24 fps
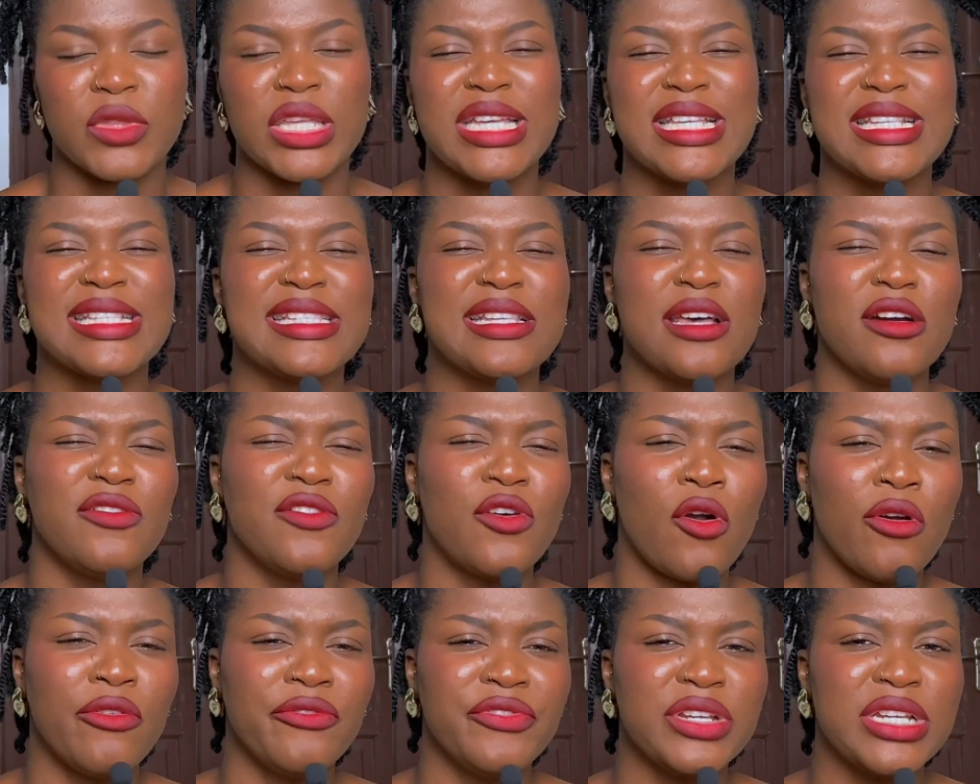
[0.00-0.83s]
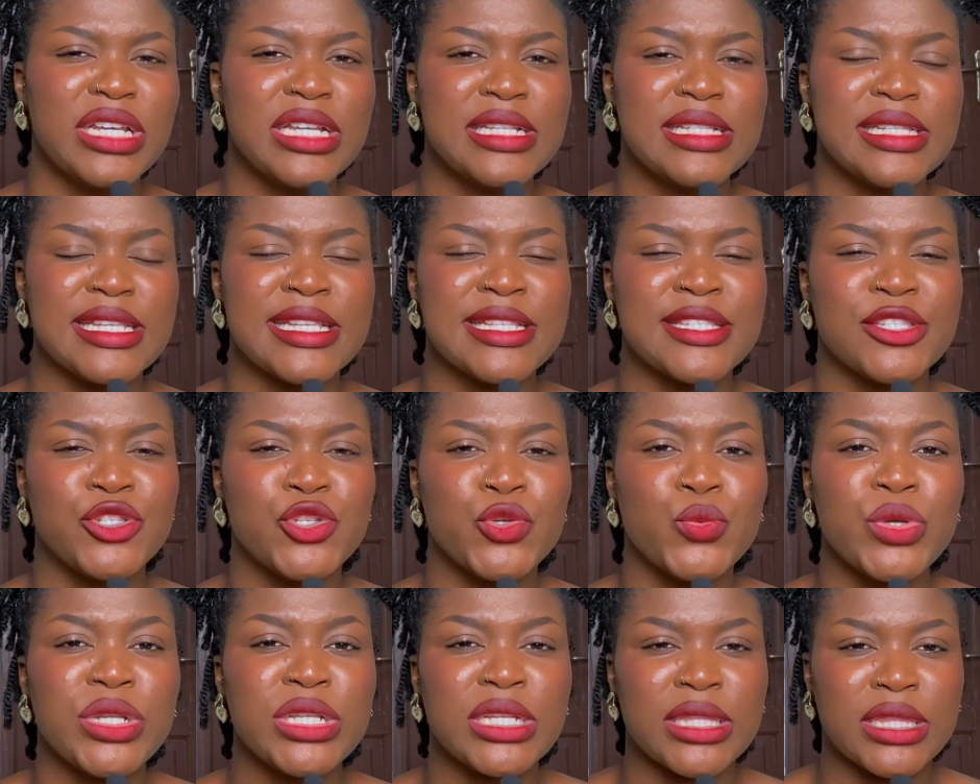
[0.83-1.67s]
Self-confidence is
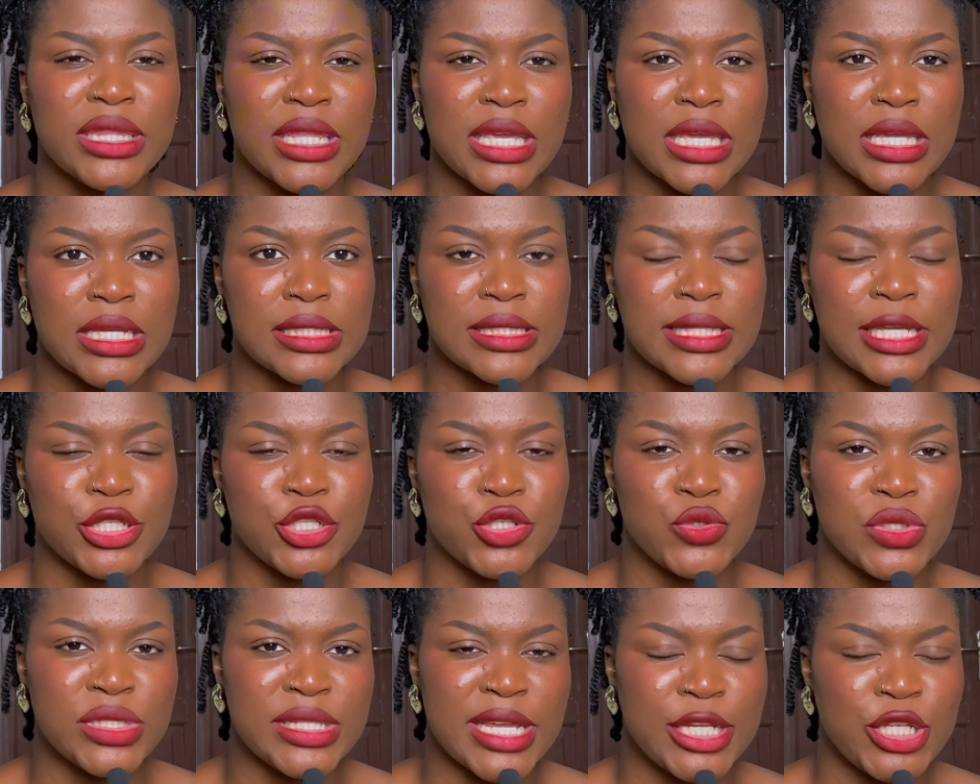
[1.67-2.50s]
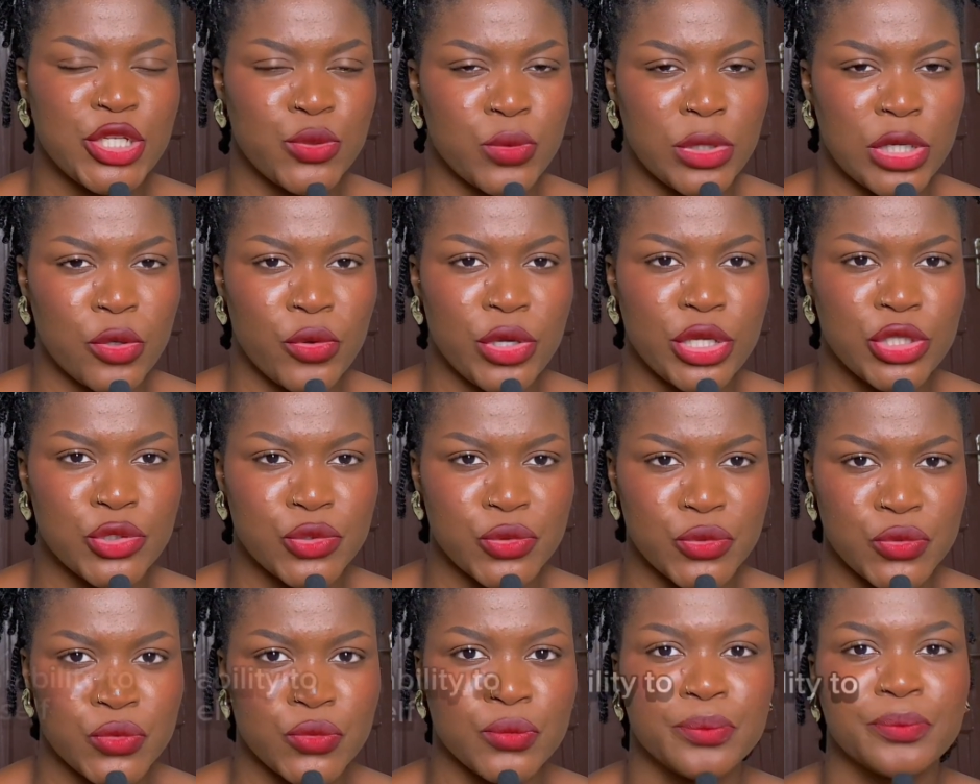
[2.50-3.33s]
doing the things that you said you were going to
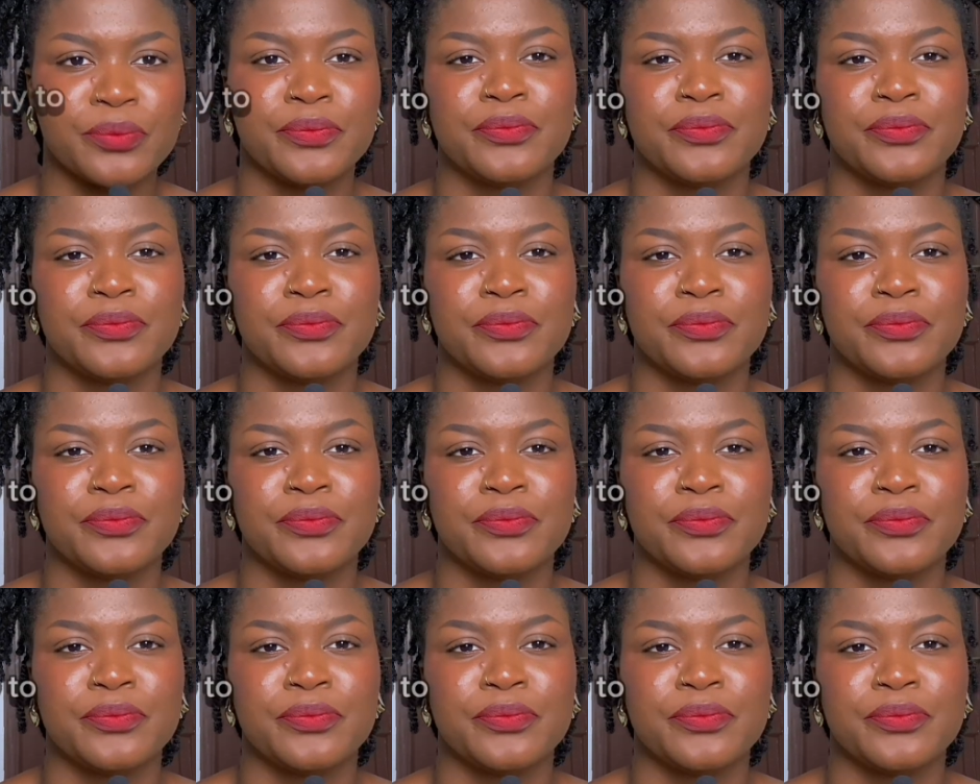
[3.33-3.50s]
do.